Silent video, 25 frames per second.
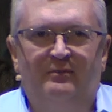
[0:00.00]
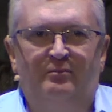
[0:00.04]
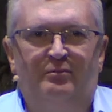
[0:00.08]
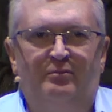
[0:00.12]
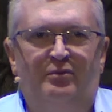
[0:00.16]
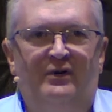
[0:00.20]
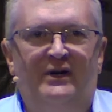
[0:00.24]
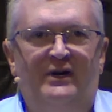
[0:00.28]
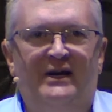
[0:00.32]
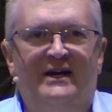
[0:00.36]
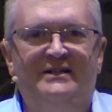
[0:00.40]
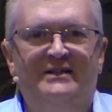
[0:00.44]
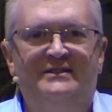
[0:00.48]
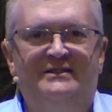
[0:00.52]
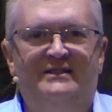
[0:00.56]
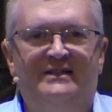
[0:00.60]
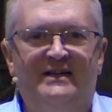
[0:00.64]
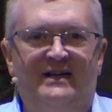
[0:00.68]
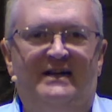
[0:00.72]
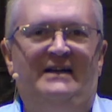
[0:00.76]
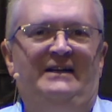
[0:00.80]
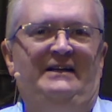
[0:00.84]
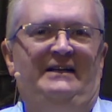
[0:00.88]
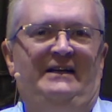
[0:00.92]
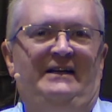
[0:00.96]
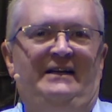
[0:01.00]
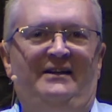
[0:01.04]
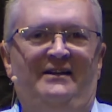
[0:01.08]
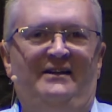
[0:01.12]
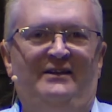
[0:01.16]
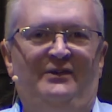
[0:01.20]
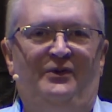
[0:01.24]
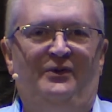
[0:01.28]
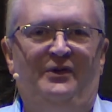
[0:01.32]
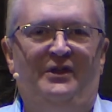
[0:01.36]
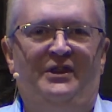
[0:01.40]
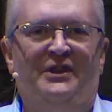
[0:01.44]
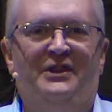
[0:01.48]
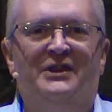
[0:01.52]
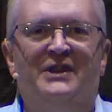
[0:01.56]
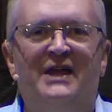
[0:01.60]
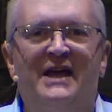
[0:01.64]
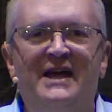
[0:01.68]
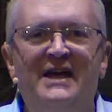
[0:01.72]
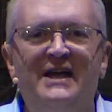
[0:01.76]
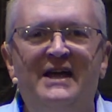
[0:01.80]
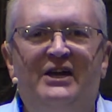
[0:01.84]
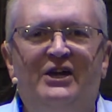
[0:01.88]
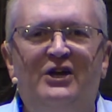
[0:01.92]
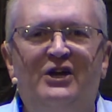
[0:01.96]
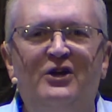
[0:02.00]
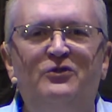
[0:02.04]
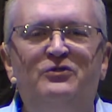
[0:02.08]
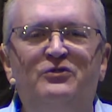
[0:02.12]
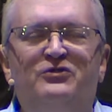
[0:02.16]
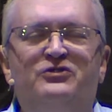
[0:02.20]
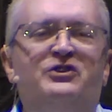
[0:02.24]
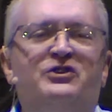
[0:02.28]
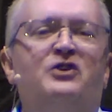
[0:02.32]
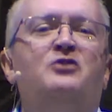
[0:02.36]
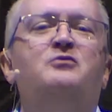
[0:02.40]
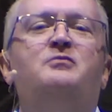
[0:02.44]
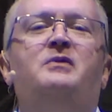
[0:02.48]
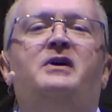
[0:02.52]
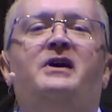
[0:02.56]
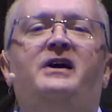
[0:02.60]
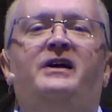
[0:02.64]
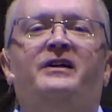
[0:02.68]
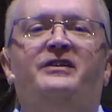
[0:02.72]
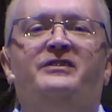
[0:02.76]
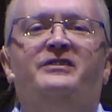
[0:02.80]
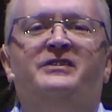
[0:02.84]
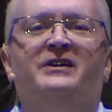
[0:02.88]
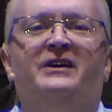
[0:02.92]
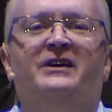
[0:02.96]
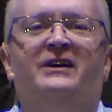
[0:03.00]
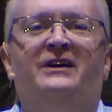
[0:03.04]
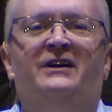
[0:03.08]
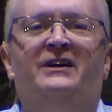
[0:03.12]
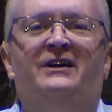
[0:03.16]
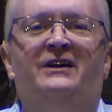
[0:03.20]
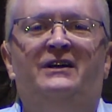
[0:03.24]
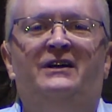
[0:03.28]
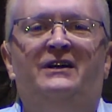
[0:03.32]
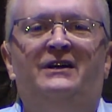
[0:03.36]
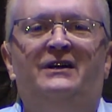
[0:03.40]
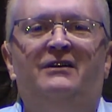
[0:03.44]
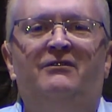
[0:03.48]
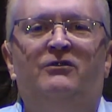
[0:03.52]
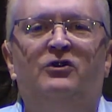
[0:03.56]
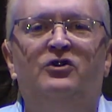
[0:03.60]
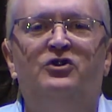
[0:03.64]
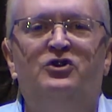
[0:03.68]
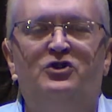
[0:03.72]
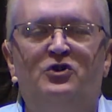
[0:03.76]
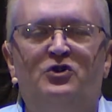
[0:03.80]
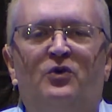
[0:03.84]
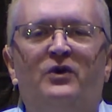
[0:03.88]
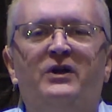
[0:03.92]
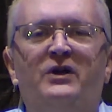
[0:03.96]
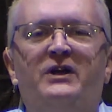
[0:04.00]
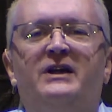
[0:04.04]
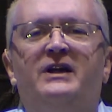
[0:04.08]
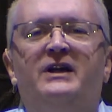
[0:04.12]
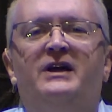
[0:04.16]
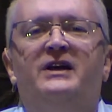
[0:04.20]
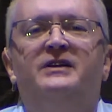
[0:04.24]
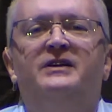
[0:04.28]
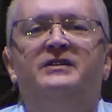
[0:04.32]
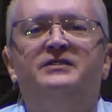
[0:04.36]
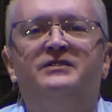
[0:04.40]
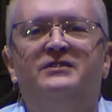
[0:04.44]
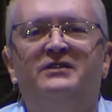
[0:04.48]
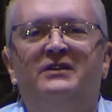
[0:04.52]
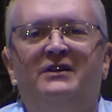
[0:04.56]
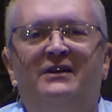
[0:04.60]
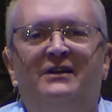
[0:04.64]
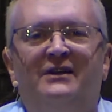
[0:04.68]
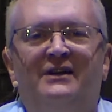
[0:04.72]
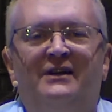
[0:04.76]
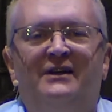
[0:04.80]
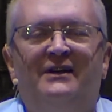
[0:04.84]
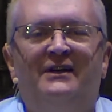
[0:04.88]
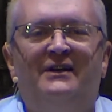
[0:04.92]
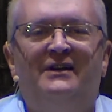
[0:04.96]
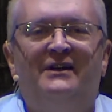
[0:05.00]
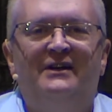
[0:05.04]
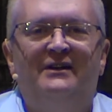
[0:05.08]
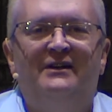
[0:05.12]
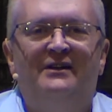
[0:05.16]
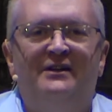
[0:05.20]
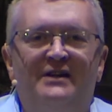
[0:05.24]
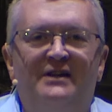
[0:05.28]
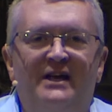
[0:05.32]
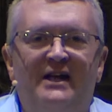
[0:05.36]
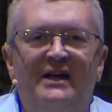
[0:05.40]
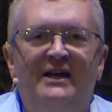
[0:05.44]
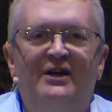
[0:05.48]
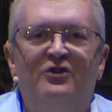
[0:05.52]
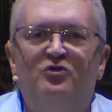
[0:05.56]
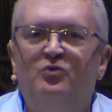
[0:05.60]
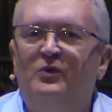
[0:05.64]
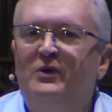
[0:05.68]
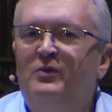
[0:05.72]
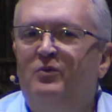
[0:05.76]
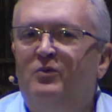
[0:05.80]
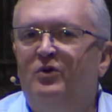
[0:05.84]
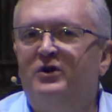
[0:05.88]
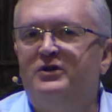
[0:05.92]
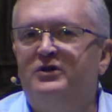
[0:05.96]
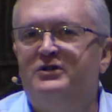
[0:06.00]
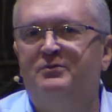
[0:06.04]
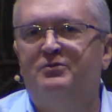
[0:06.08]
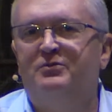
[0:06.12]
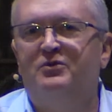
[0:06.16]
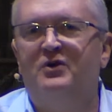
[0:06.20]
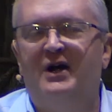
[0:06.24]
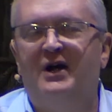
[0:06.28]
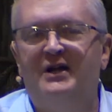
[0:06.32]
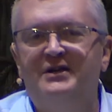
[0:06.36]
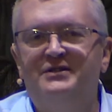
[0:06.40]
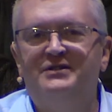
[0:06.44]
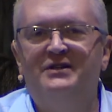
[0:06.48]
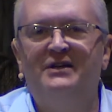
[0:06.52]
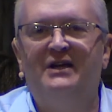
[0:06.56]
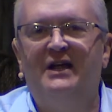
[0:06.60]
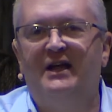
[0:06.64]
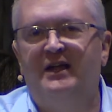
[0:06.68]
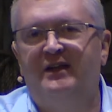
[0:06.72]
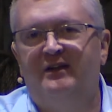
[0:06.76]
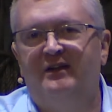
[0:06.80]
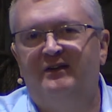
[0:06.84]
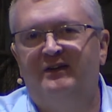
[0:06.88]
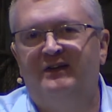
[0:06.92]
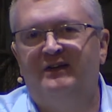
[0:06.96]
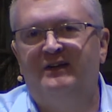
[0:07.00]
Praise God. Well, thank you so much for joining us today as we worship Christ together.